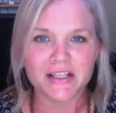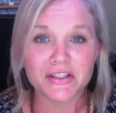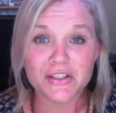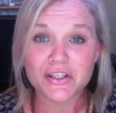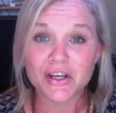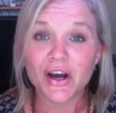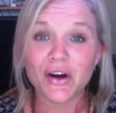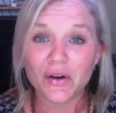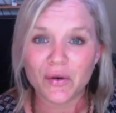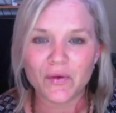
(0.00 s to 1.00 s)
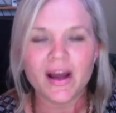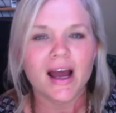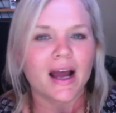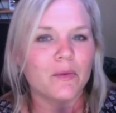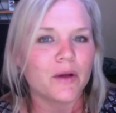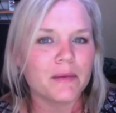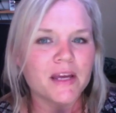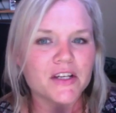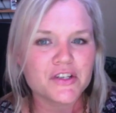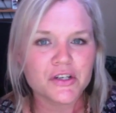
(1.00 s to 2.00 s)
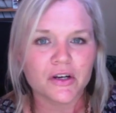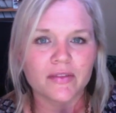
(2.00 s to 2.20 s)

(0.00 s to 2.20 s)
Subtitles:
So I want to make sure